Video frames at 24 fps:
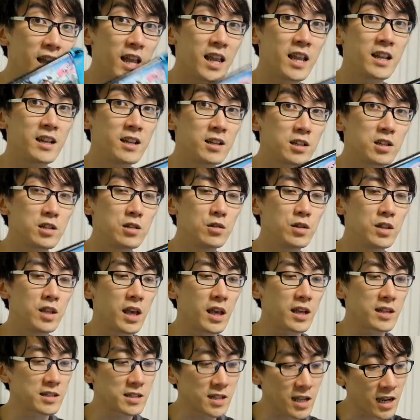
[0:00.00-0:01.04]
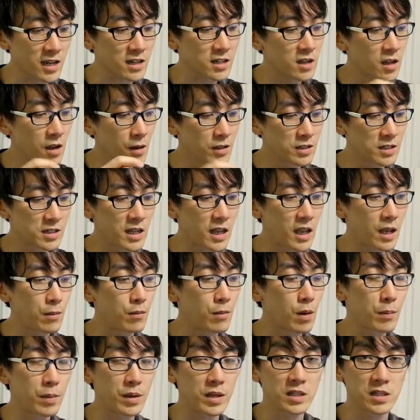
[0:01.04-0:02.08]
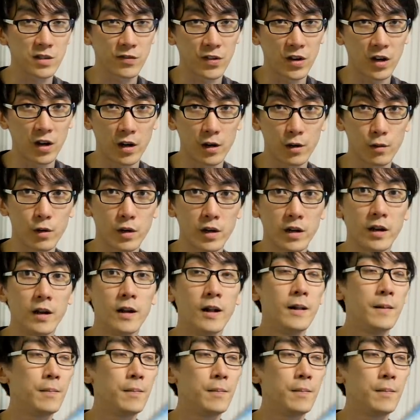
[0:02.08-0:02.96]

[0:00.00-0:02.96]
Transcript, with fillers: into the exact same piece of hardware.